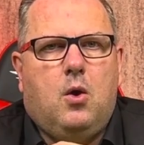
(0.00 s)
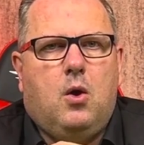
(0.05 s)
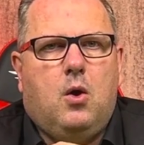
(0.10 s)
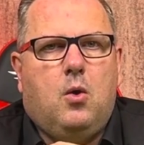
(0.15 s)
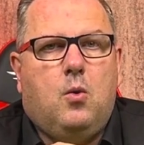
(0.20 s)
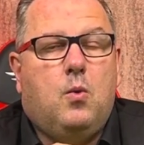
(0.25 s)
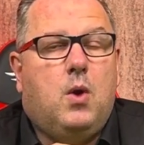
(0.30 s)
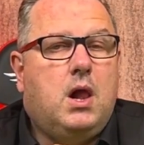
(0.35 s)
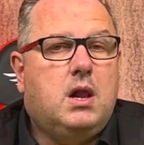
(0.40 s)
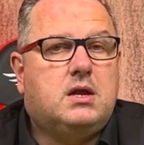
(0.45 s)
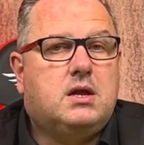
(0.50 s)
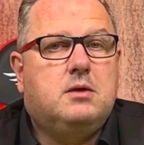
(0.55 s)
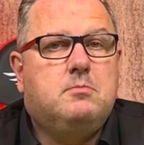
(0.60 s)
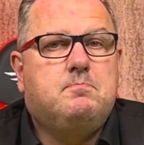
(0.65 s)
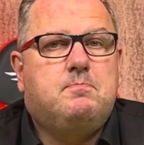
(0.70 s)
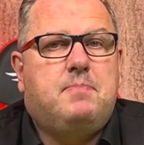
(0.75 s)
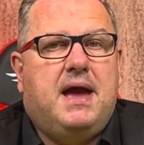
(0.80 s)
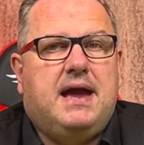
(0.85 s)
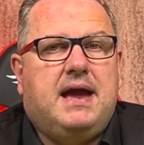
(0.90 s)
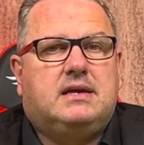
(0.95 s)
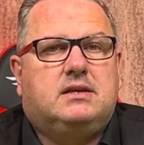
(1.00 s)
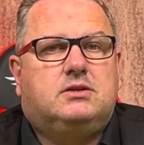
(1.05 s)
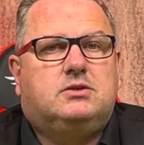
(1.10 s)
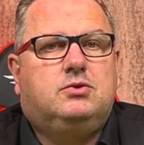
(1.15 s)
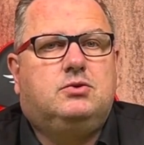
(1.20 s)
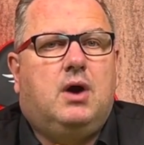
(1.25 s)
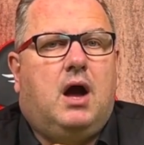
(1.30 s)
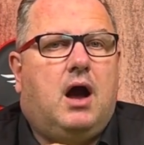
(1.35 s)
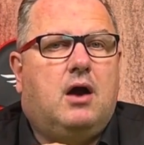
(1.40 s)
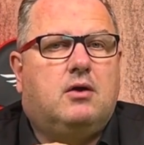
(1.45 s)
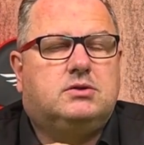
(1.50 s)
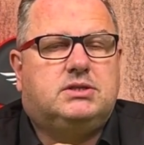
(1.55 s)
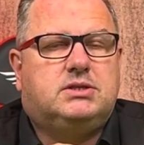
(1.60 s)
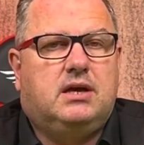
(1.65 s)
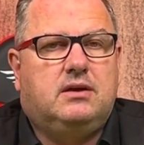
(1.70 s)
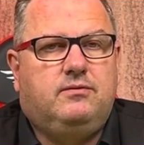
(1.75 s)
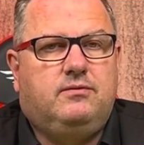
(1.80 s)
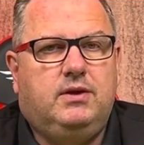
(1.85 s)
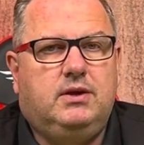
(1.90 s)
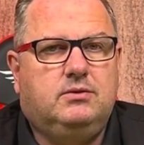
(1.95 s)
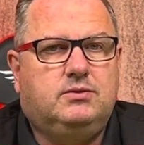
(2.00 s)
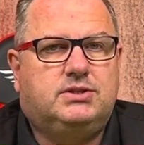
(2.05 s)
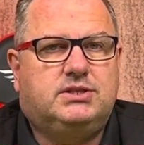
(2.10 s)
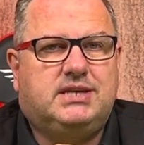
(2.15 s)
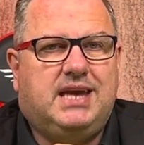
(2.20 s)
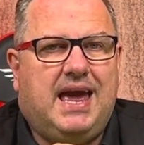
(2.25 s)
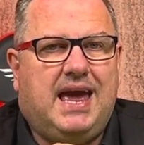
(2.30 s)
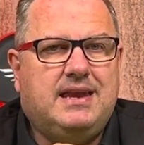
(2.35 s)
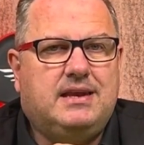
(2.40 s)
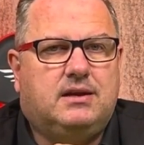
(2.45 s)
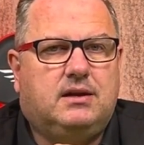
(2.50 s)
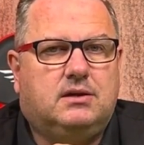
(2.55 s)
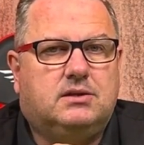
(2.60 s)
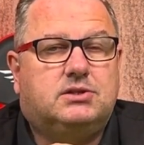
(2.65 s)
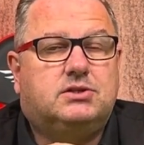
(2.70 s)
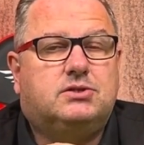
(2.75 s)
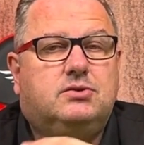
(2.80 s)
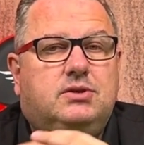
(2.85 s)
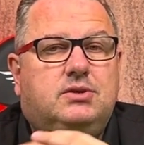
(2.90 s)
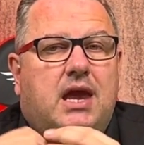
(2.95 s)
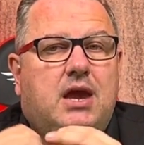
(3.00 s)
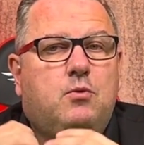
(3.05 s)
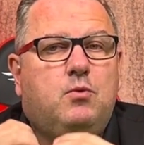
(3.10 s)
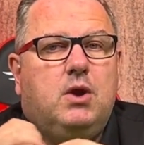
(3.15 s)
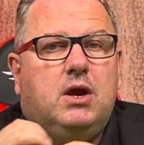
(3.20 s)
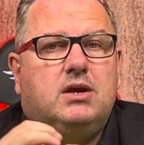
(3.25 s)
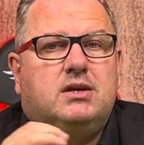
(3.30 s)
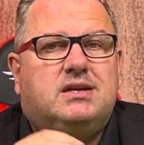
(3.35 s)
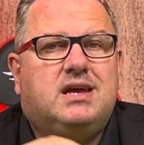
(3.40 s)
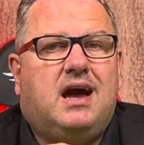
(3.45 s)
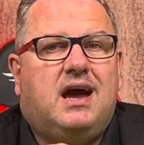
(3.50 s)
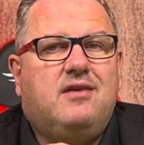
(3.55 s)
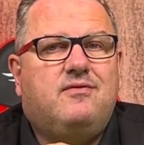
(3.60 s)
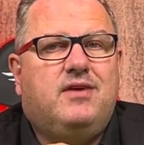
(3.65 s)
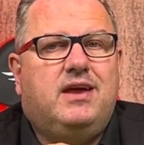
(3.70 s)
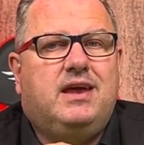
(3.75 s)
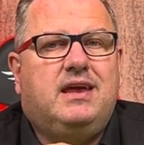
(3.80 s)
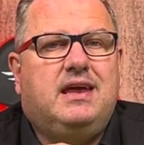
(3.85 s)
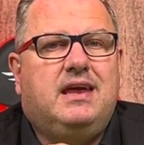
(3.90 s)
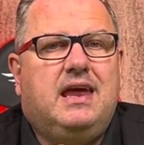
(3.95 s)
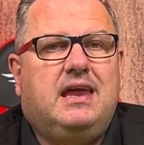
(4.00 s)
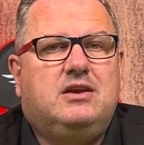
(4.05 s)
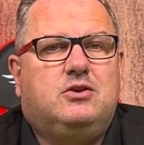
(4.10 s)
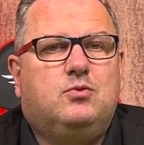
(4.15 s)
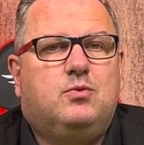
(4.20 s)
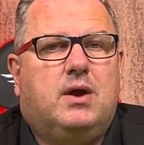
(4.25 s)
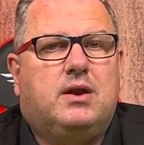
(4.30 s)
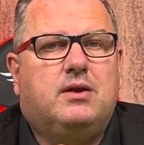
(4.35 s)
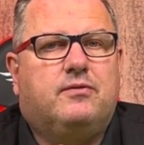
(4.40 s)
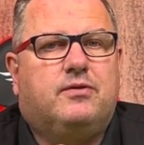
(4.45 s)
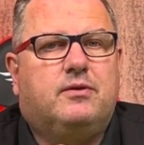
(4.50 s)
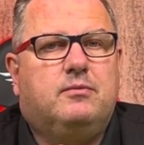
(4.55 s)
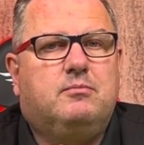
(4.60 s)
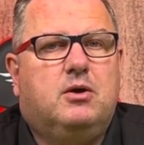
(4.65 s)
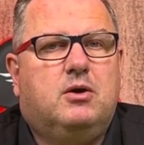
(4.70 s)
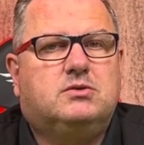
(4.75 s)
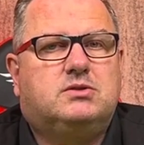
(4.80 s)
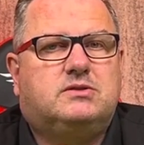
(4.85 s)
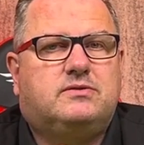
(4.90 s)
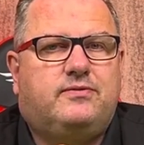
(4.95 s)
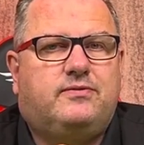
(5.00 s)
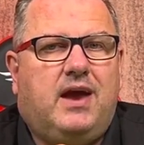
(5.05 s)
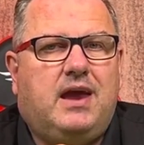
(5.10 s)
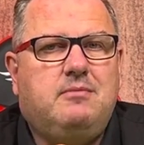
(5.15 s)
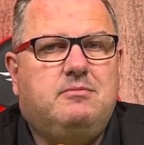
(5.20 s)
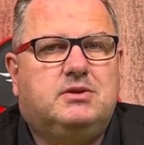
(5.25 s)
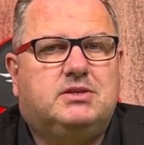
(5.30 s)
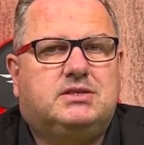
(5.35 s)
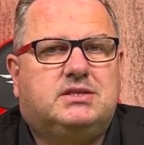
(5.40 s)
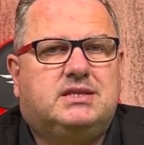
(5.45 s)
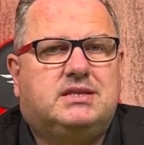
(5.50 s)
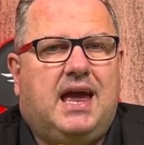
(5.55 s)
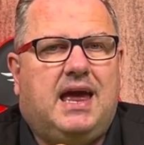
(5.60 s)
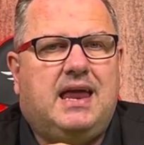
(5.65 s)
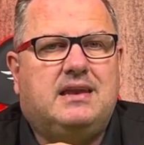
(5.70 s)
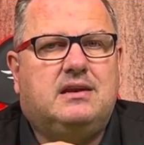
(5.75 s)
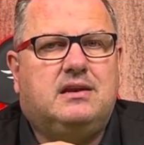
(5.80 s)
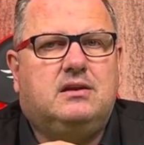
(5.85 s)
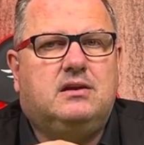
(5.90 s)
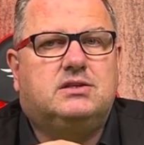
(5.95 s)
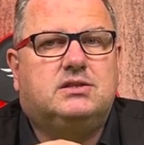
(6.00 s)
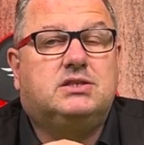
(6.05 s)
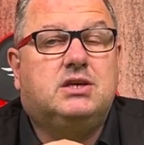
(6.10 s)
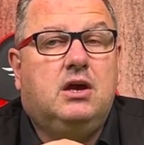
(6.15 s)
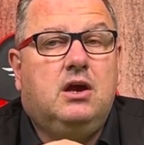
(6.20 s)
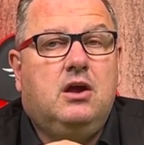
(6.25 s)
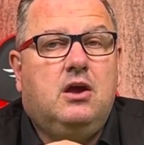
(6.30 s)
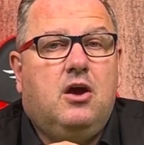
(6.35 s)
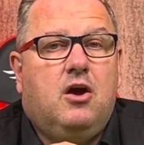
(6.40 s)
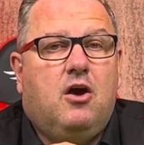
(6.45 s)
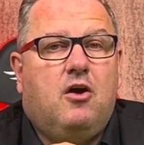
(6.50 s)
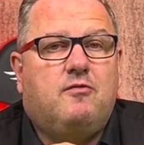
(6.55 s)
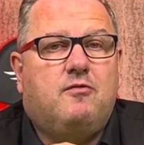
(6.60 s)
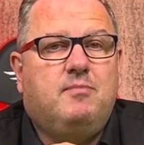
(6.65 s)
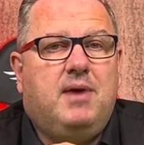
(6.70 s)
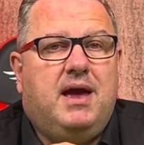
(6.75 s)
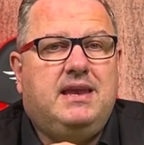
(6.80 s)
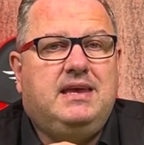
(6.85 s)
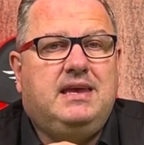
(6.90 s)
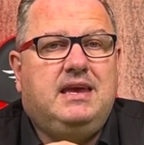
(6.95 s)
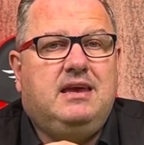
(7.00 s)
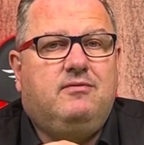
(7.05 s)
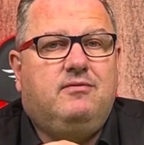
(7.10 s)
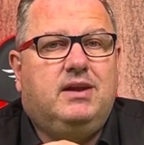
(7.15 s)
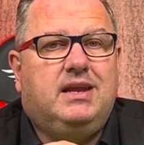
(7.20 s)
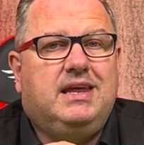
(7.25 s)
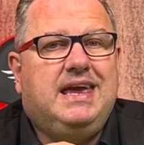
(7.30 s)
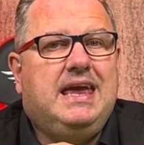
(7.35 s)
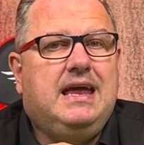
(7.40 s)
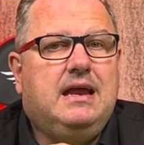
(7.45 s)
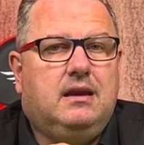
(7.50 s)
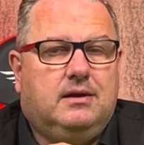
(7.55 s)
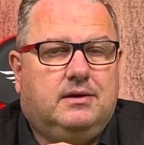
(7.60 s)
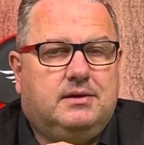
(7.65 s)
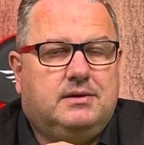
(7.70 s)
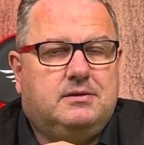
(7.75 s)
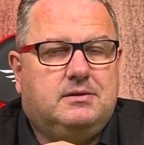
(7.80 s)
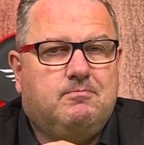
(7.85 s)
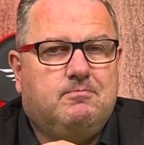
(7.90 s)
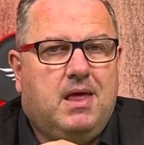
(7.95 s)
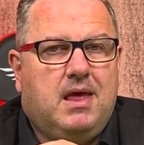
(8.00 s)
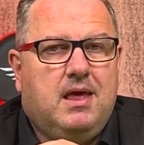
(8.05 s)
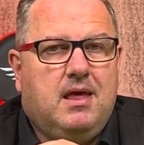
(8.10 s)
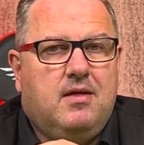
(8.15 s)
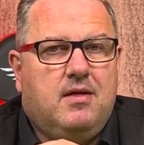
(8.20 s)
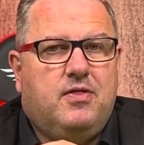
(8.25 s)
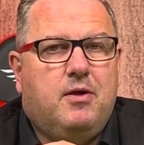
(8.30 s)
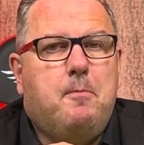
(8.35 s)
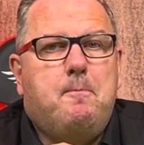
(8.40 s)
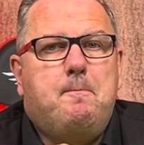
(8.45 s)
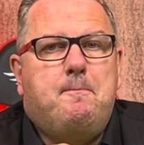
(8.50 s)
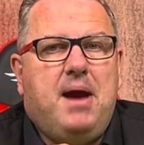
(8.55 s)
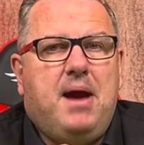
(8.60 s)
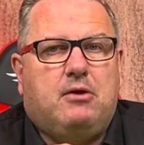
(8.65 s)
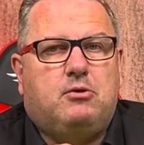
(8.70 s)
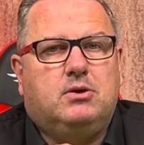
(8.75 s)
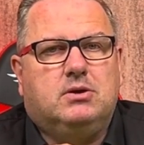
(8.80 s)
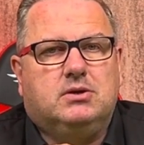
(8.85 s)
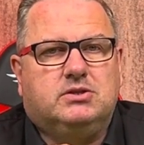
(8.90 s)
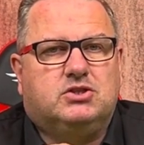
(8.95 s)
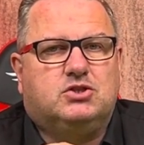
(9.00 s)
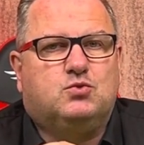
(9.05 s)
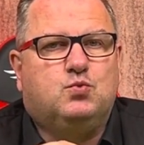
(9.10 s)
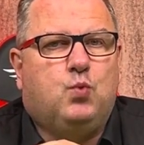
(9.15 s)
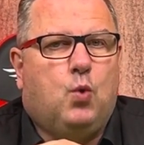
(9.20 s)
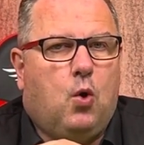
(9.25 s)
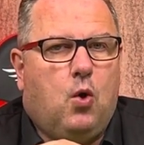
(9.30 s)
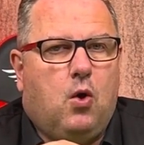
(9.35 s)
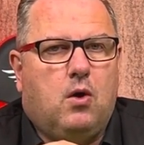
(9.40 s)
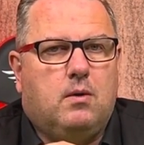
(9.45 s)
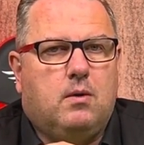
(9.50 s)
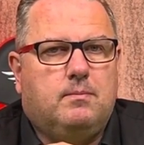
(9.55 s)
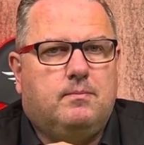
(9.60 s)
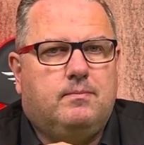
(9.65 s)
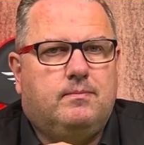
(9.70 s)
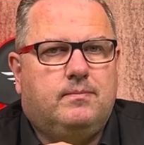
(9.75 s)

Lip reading: Welcome back to Outside View Scandals. Today we're diving into one of the most famous scandals of medieval England, the Barons' War.